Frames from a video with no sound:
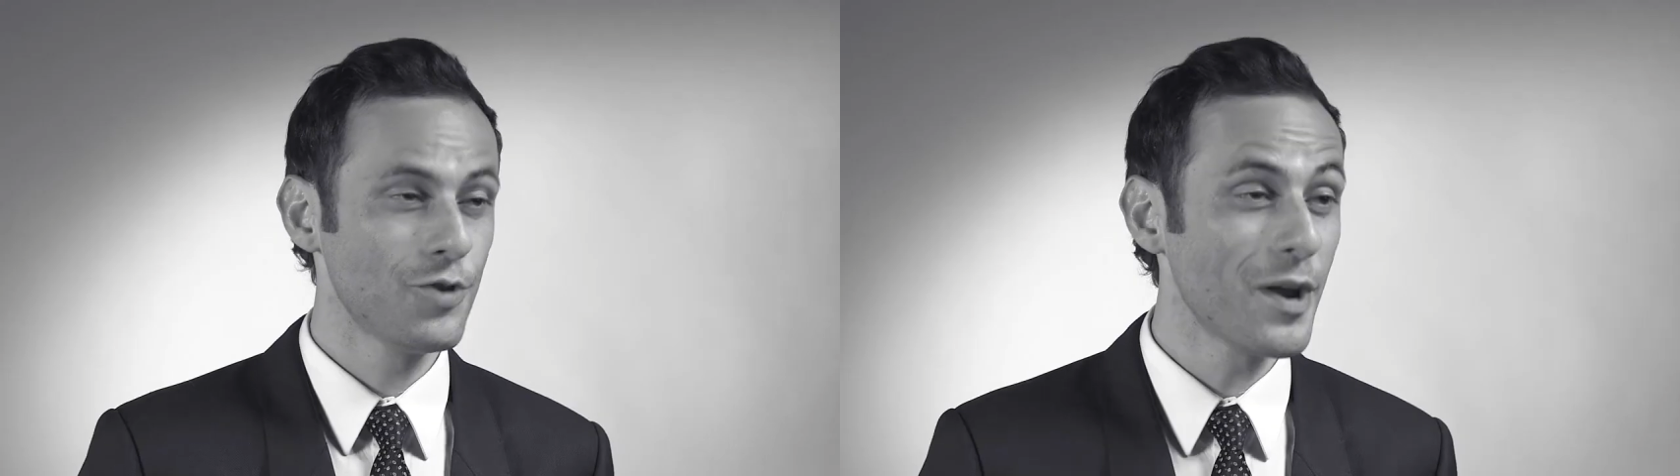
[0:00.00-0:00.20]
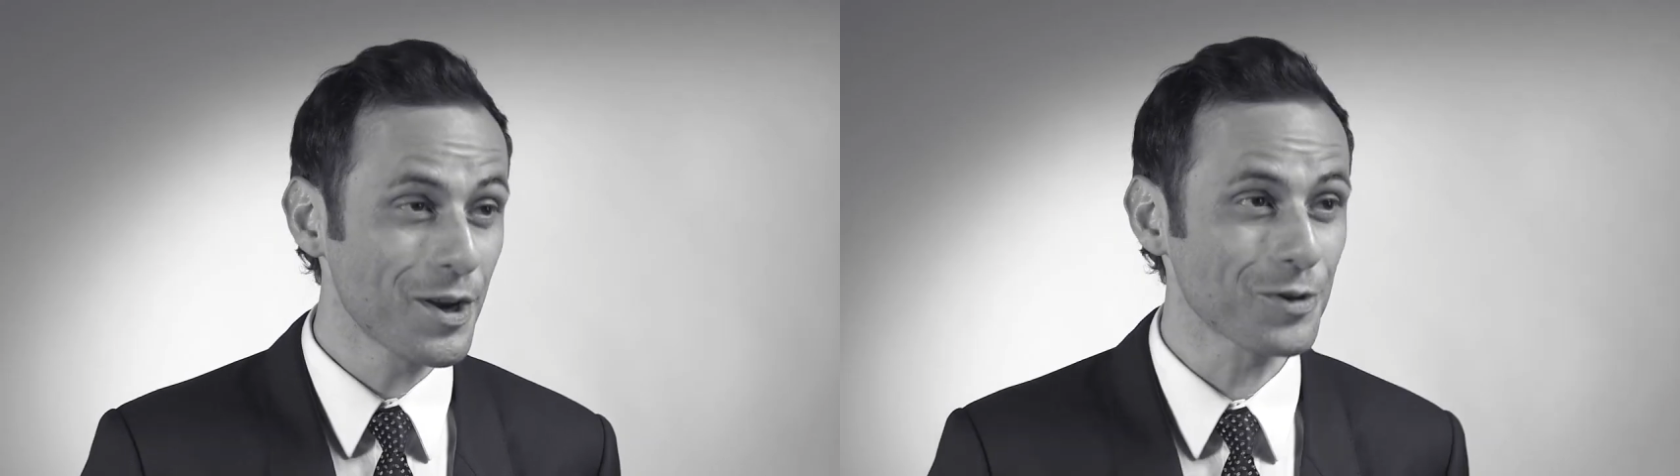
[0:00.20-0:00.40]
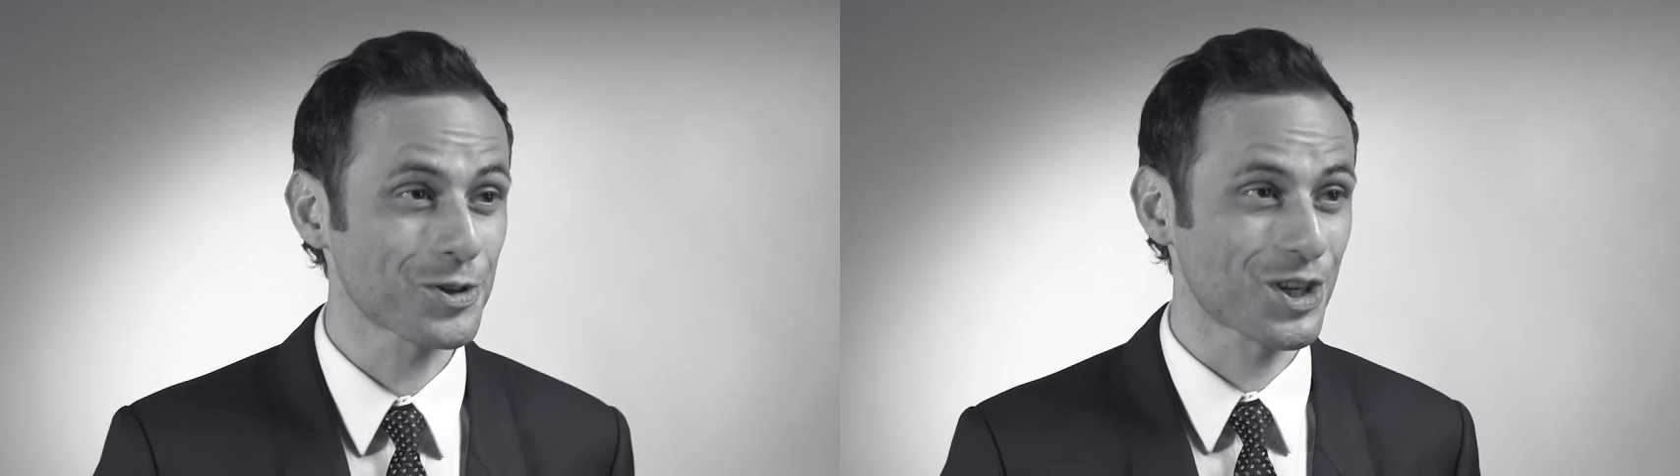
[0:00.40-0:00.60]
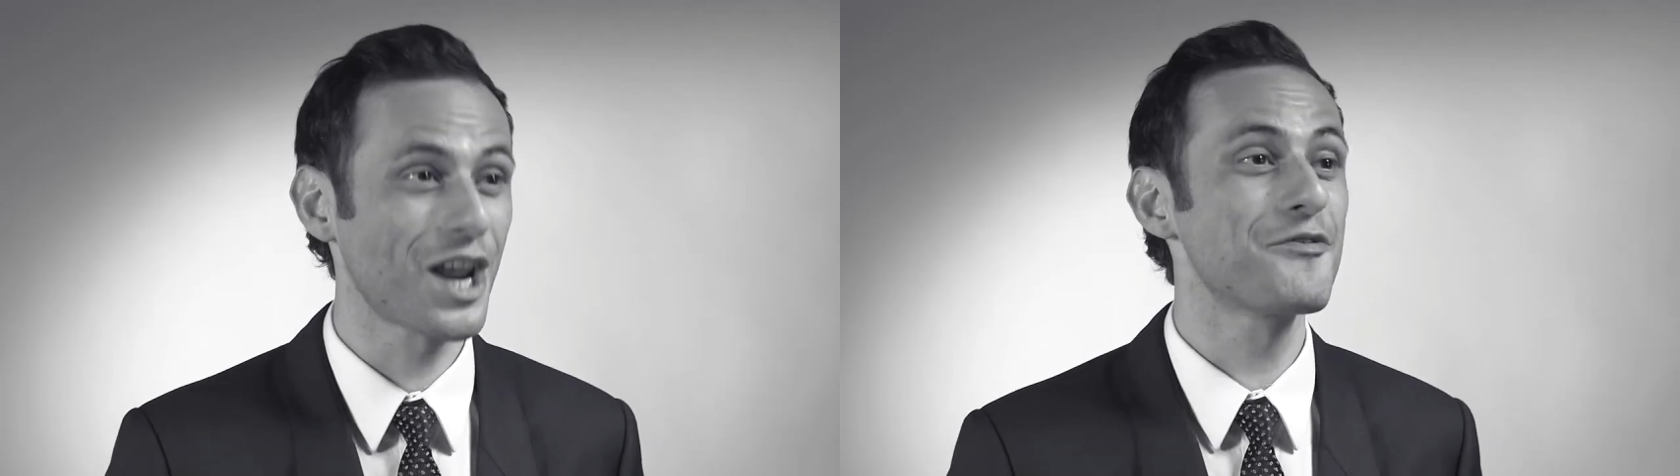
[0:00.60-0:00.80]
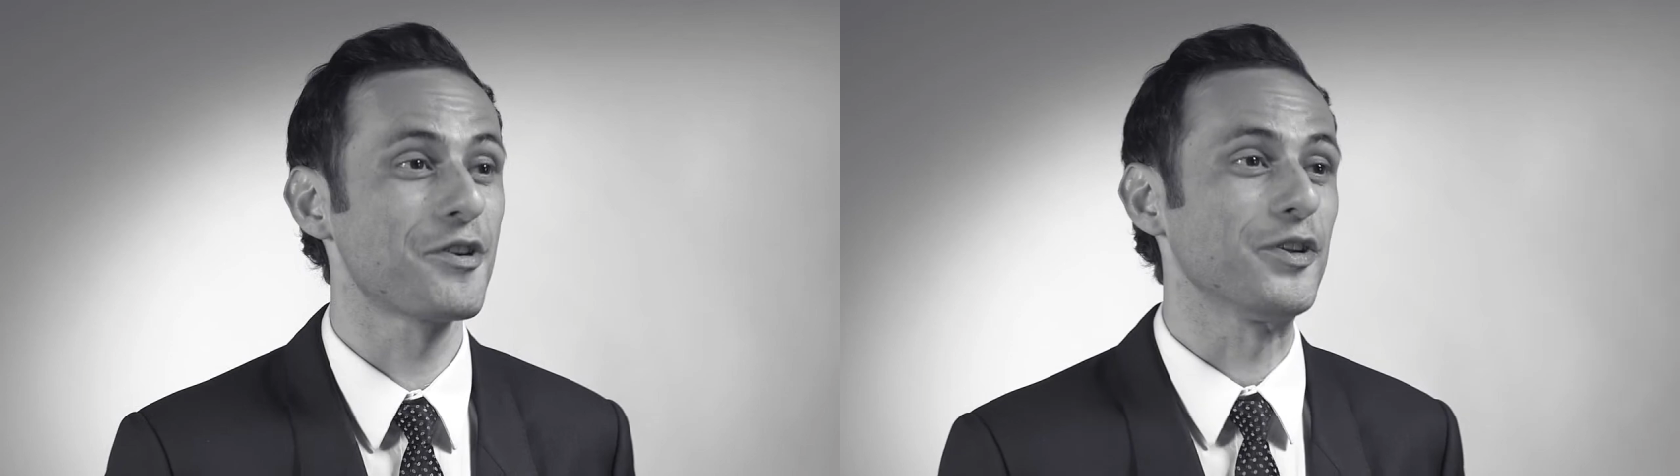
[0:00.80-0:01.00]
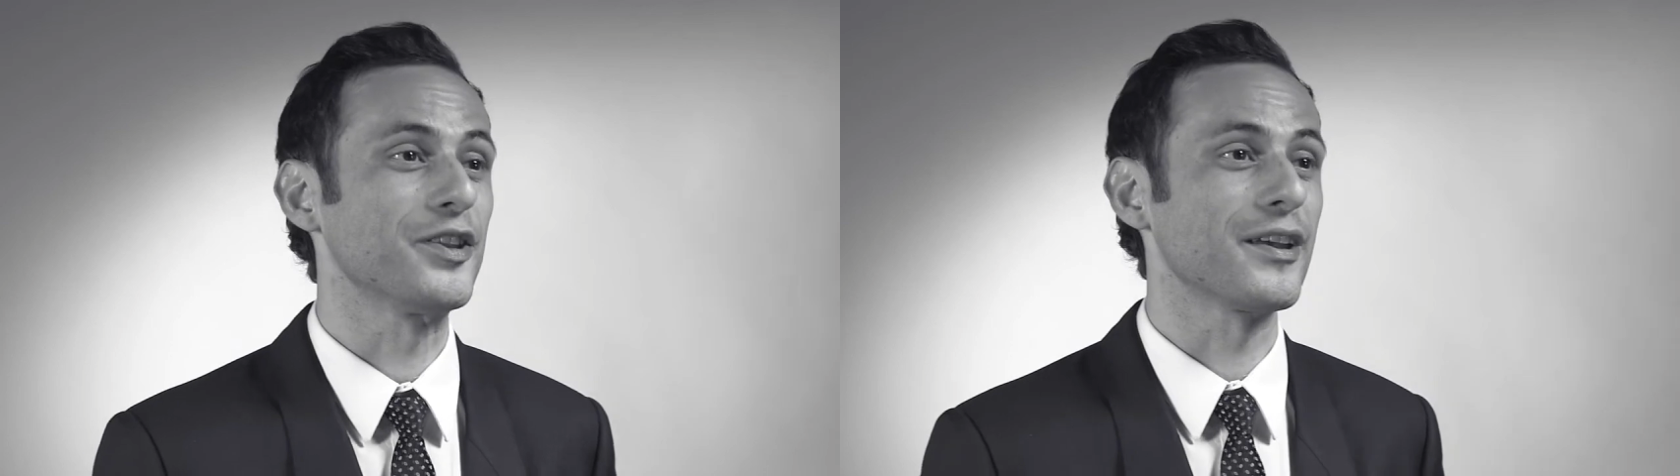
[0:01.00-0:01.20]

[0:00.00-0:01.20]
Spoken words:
You may not shave every